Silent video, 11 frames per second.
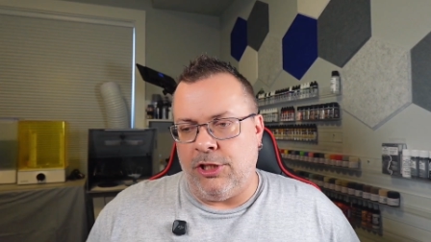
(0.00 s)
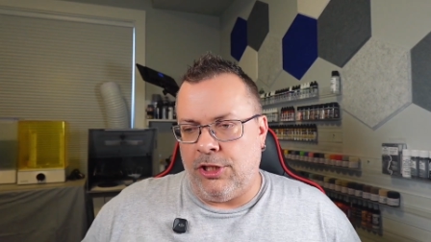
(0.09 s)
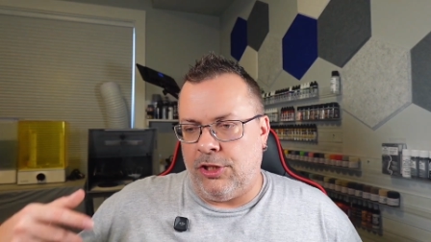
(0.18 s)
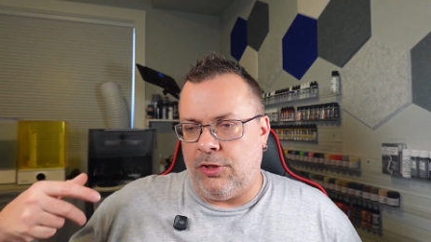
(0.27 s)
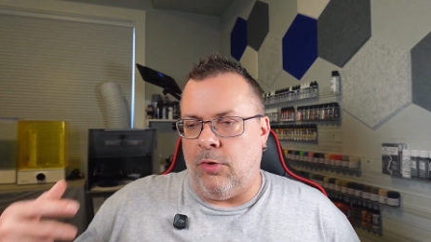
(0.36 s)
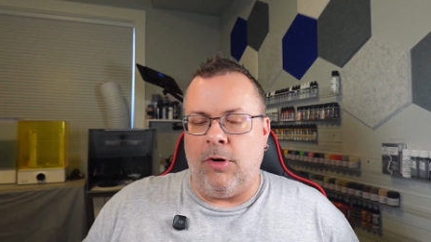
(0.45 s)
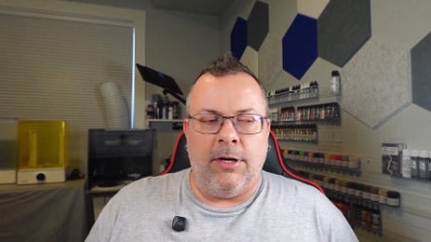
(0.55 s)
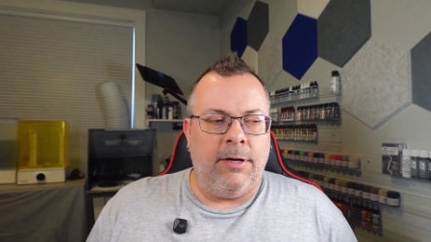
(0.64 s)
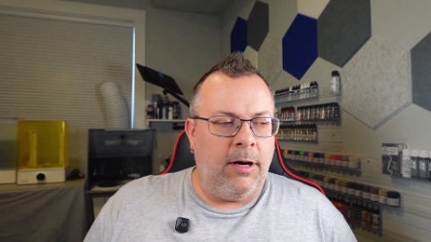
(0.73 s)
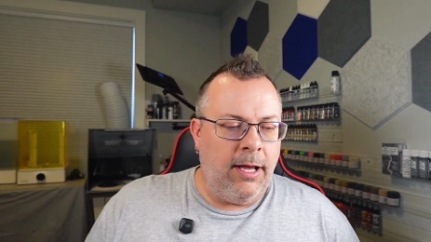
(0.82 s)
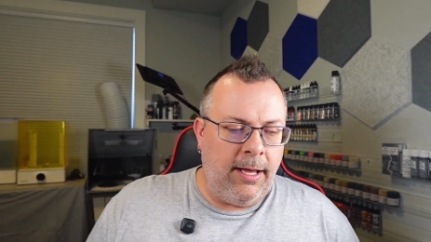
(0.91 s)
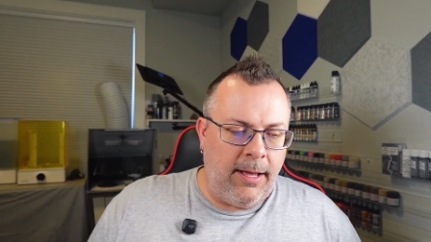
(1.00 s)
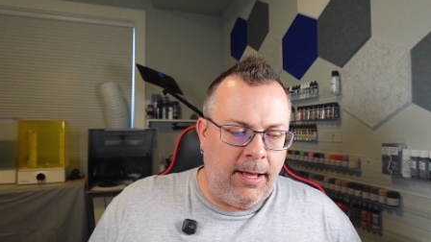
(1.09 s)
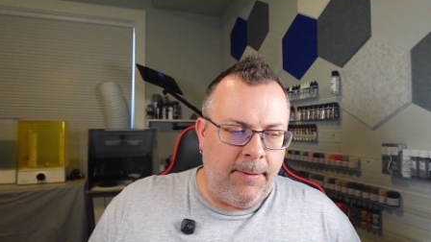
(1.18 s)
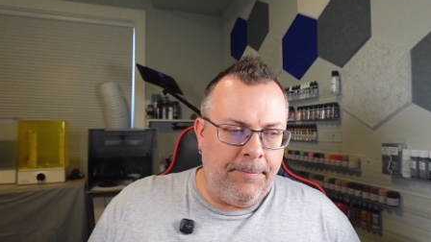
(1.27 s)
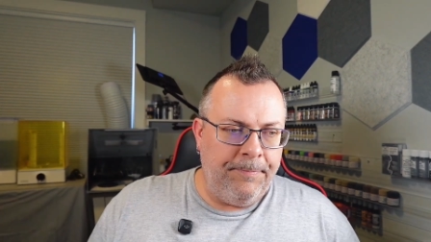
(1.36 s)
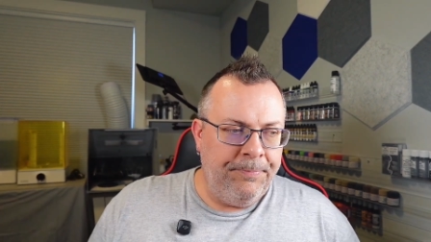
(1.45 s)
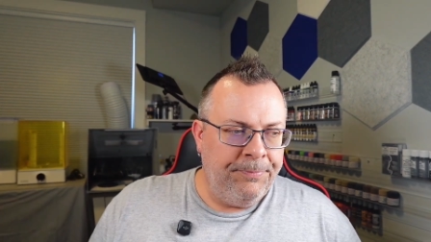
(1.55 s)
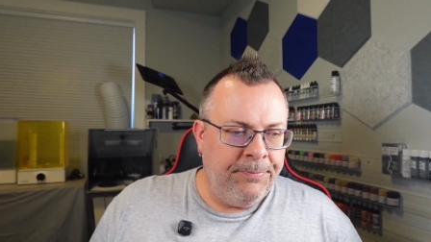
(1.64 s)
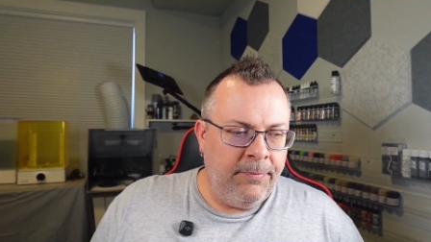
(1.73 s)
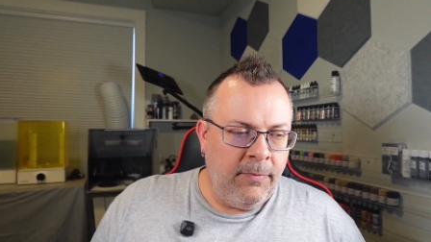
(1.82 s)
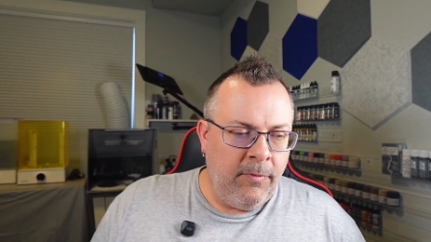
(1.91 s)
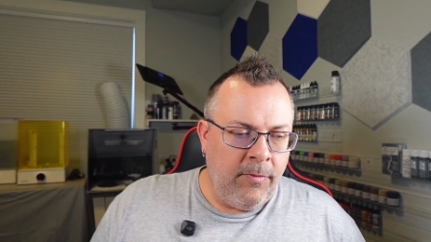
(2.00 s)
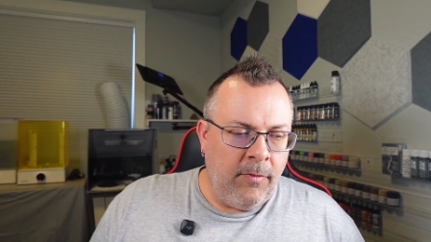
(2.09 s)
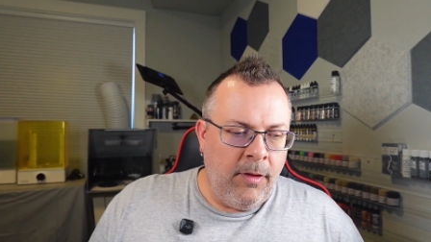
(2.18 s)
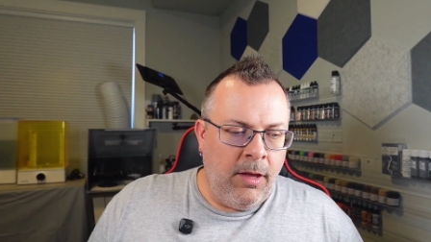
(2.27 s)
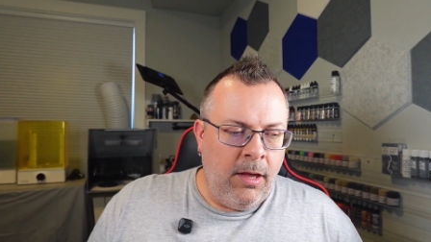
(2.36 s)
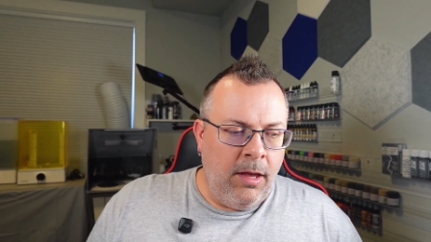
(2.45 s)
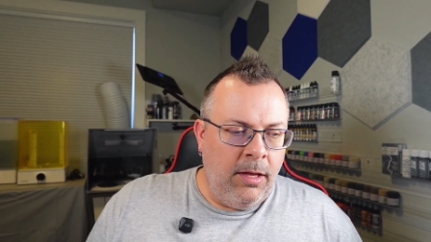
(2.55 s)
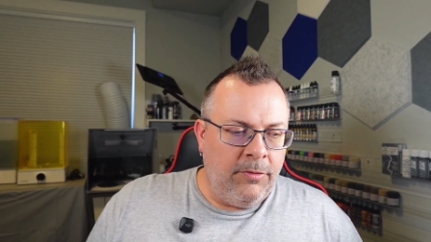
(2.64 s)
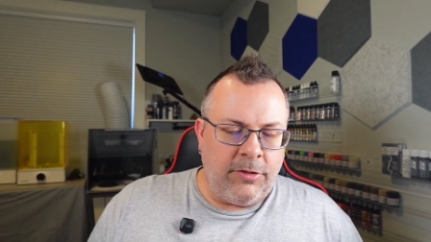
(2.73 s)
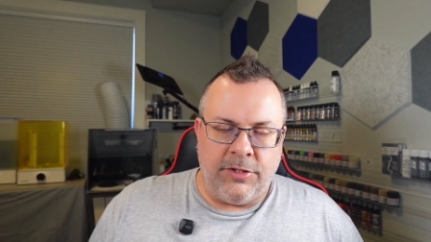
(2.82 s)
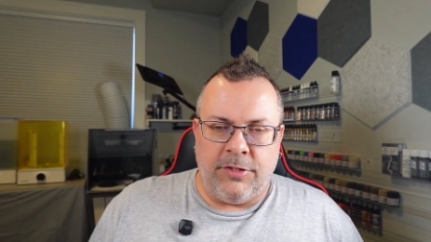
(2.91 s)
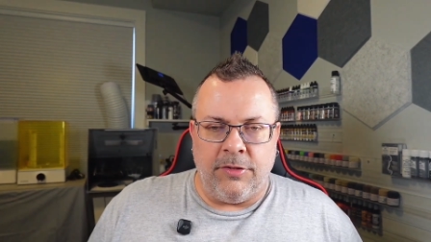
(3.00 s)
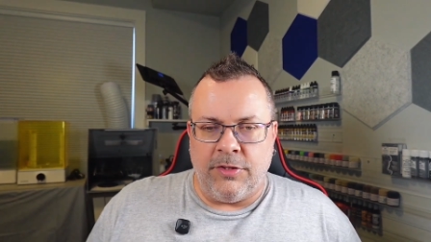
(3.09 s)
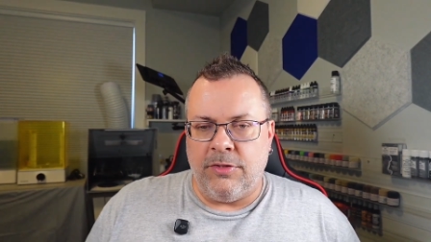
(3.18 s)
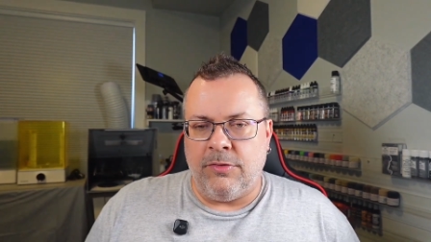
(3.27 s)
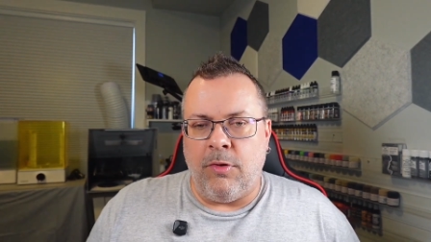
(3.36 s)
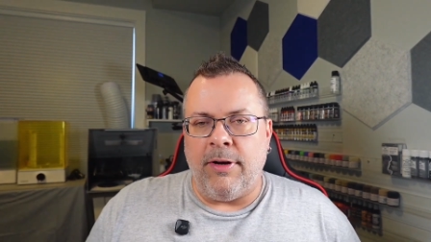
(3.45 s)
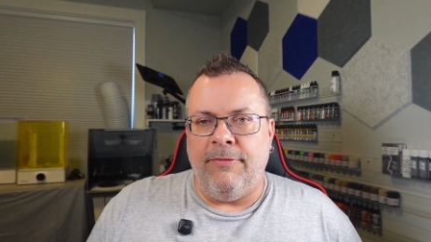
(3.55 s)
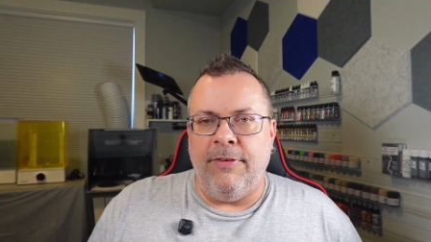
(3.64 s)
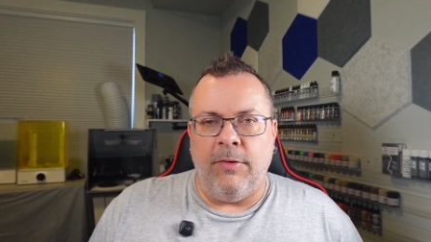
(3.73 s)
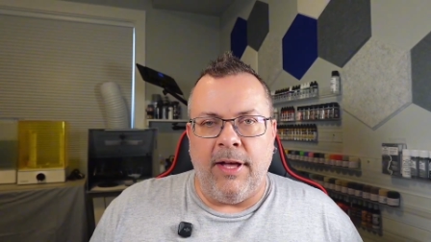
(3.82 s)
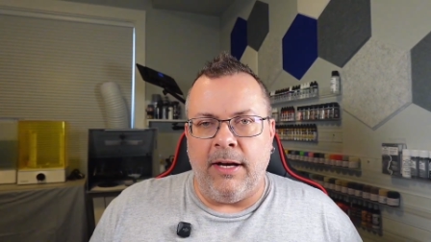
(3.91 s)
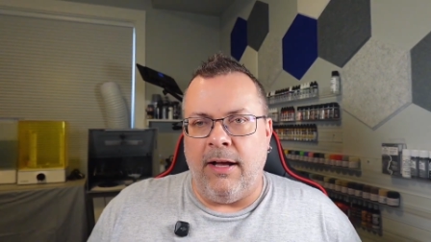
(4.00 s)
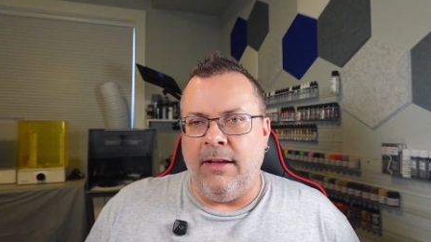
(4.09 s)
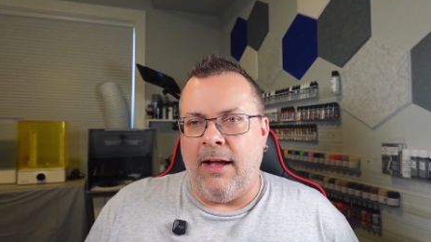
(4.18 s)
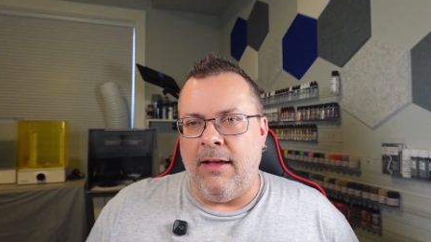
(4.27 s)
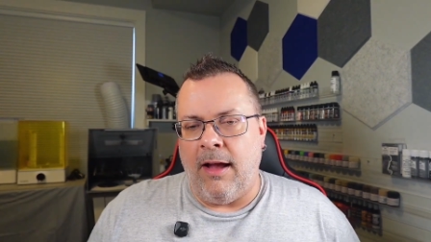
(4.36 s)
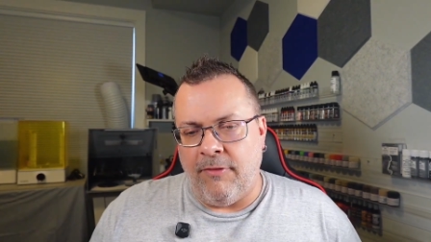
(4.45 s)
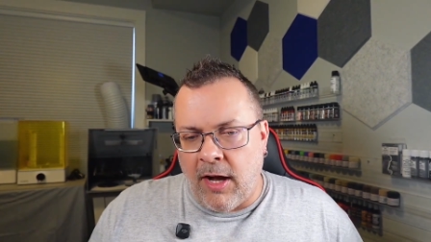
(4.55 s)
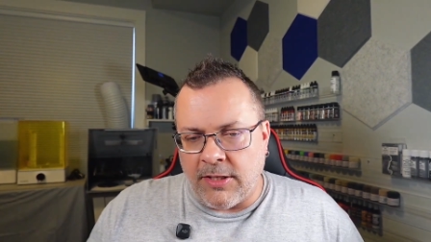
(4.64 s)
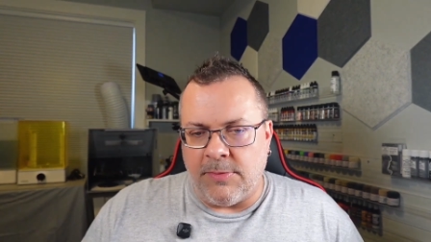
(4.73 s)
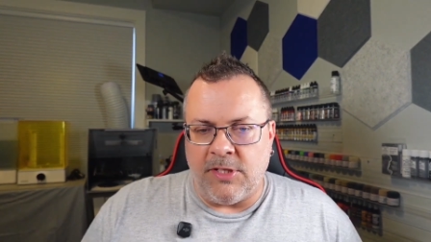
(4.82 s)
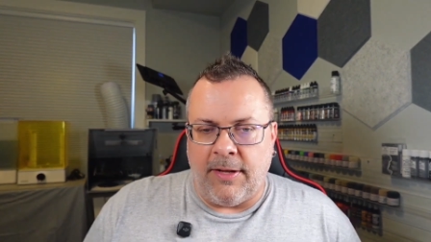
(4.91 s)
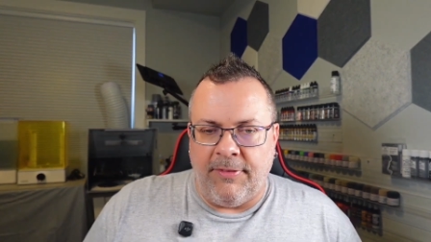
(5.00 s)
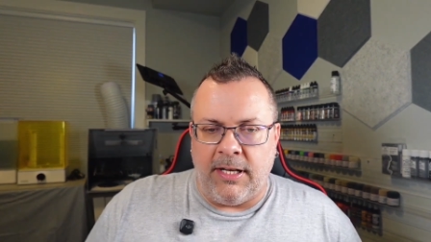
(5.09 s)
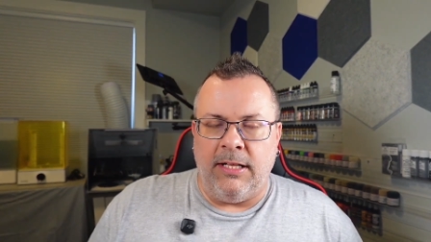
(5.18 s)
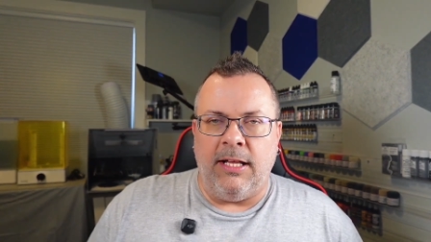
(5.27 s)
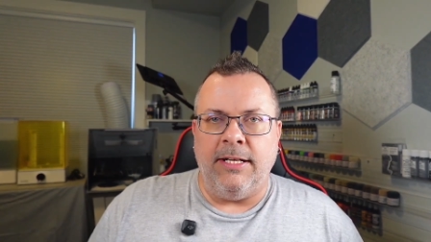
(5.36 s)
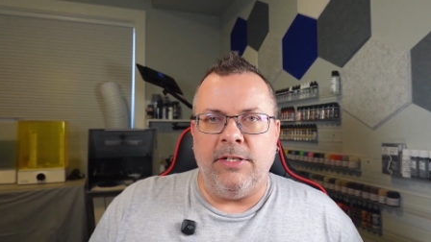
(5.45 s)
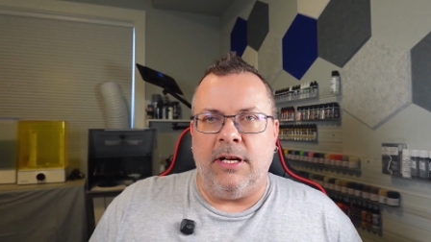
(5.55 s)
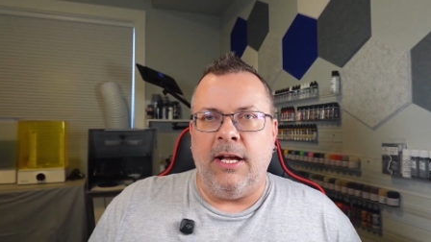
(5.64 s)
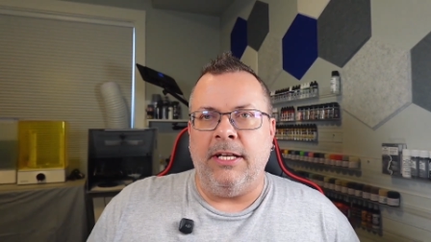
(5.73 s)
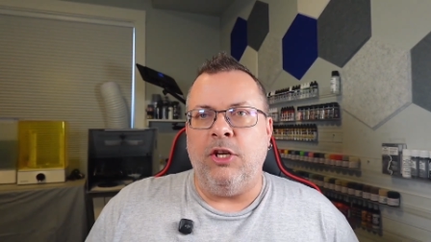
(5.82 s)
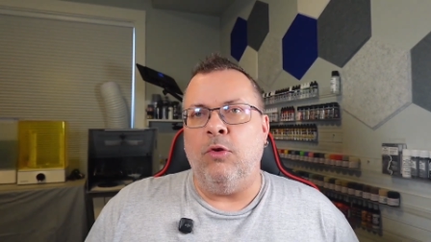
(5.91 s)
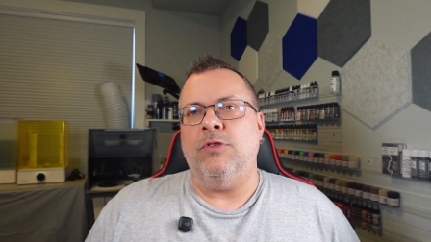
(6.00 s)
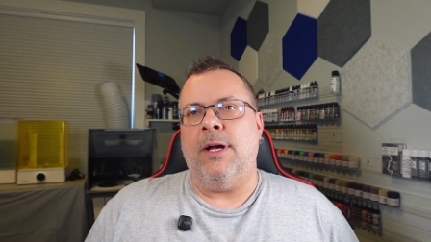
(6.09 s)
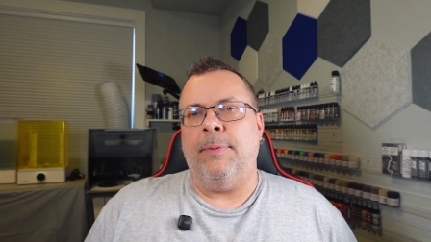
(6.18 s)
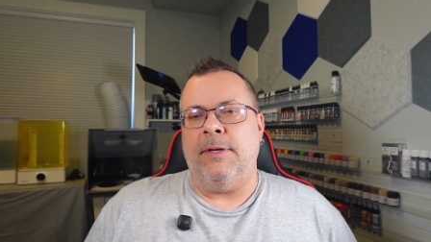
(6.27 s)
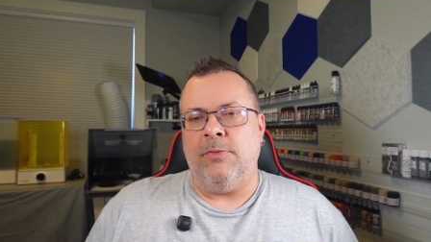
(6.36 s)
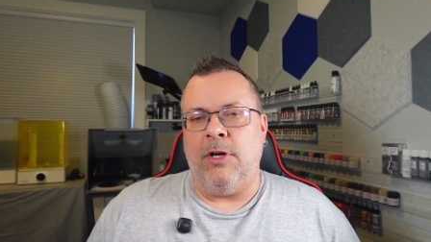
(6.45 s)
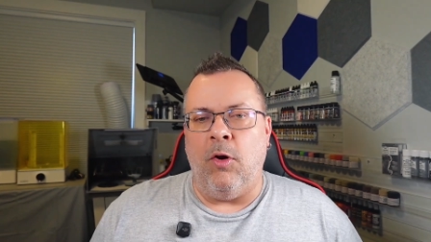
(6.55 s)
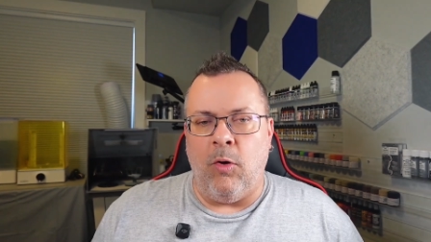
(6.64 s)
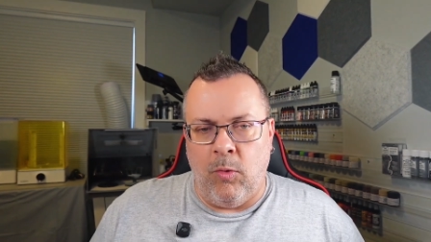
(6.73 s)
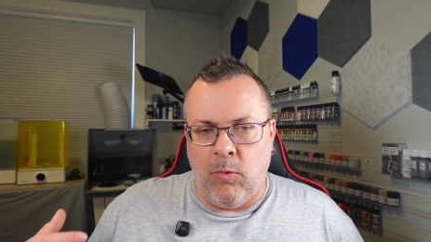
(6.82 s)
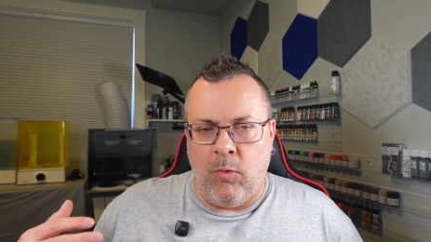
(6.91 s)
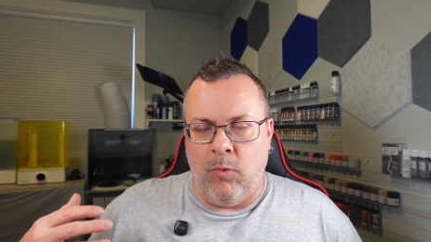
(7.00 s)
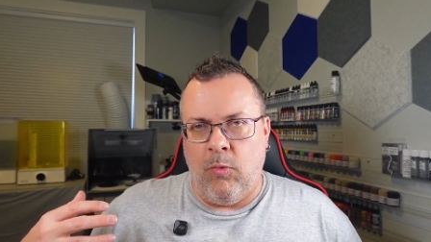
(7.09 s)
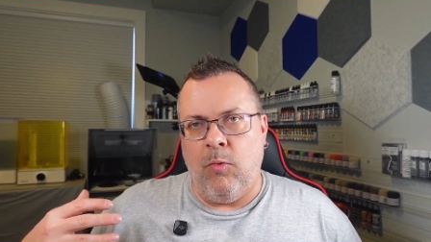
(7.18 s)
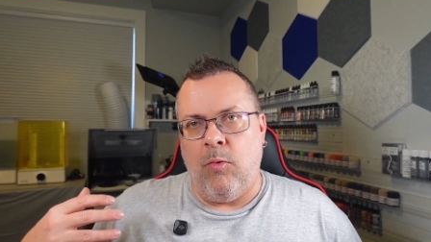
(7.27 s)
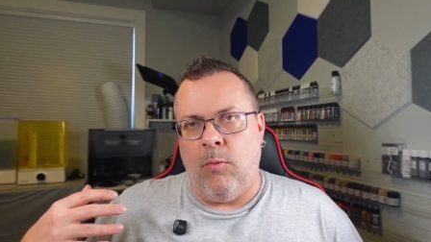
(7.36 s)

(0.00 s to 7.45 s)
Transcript: store. There's quite a few that I've got some stuff that I'd like to kind of use up as we go,